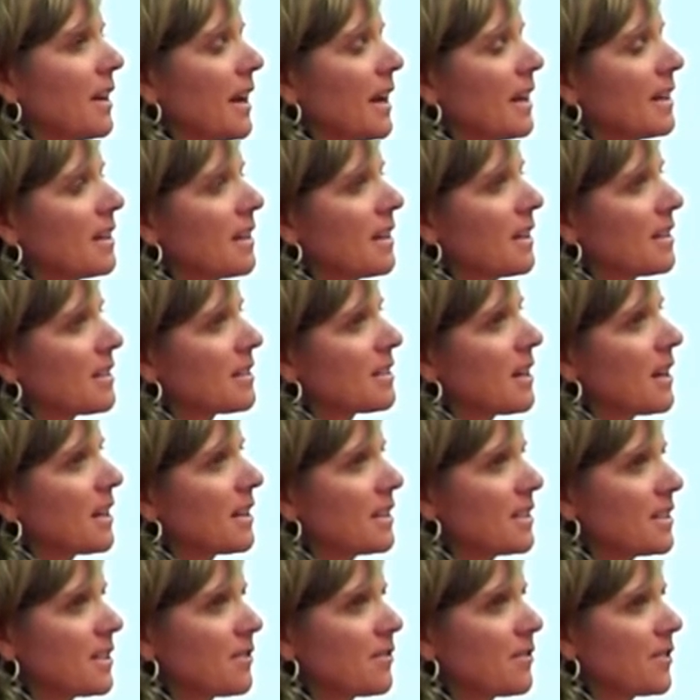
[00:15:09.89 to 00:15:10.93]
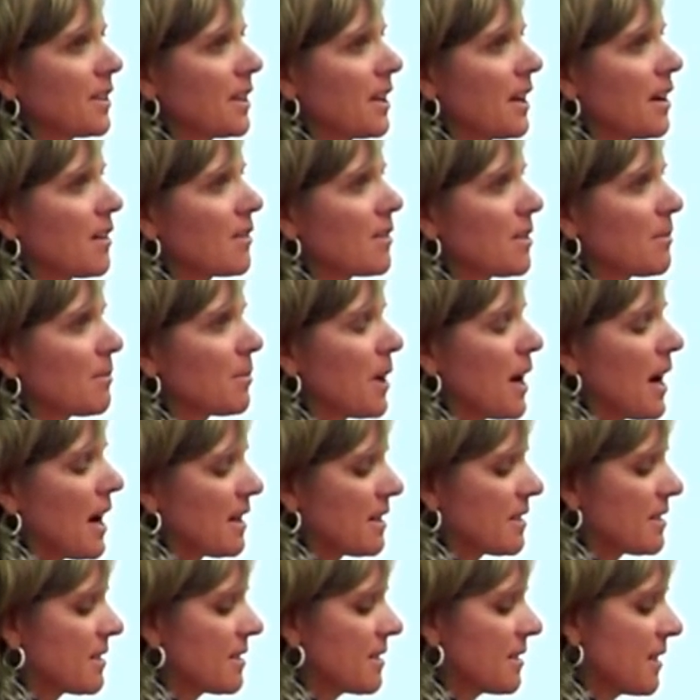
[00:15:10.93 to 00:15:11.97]
and it is kind of different in how they
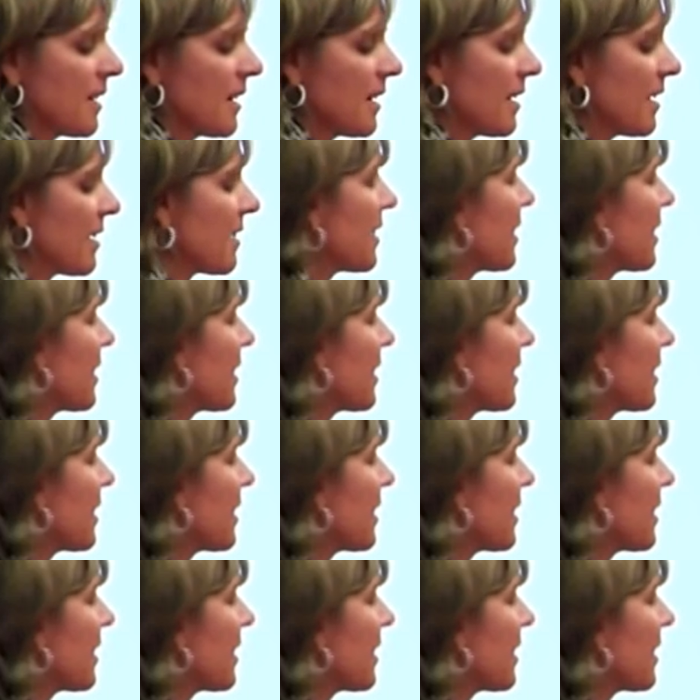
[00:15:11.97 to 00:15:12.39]
practice in that